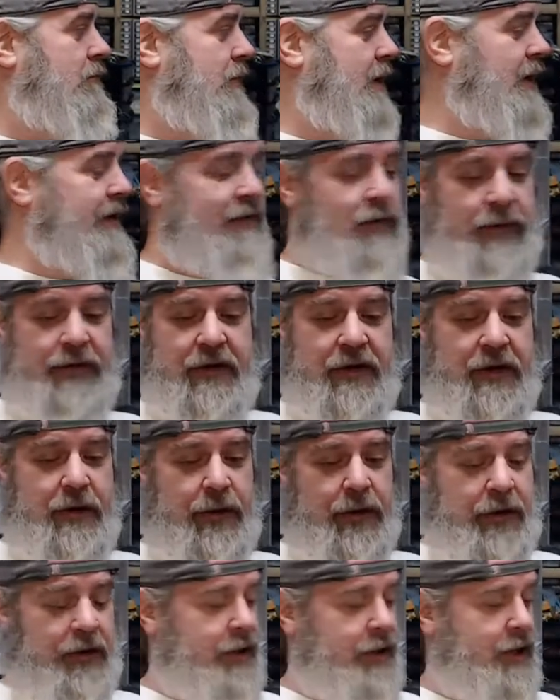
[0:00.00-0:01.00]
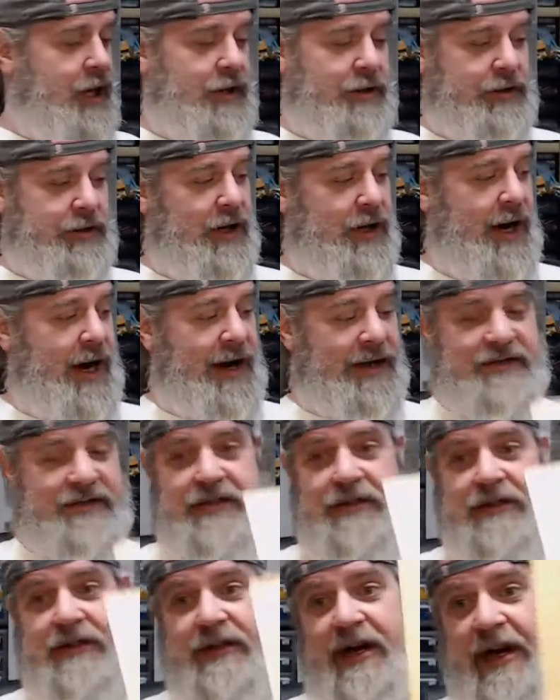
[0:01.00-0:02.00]
Even with the nuclear colored
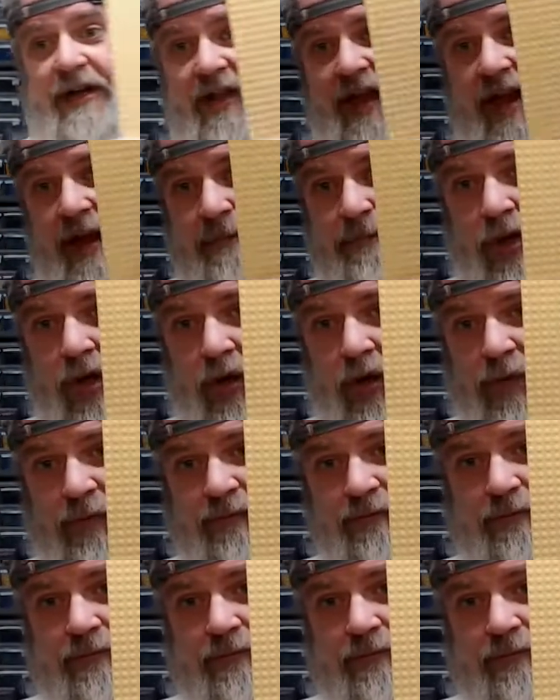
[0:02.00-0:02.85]
grass. And then boom.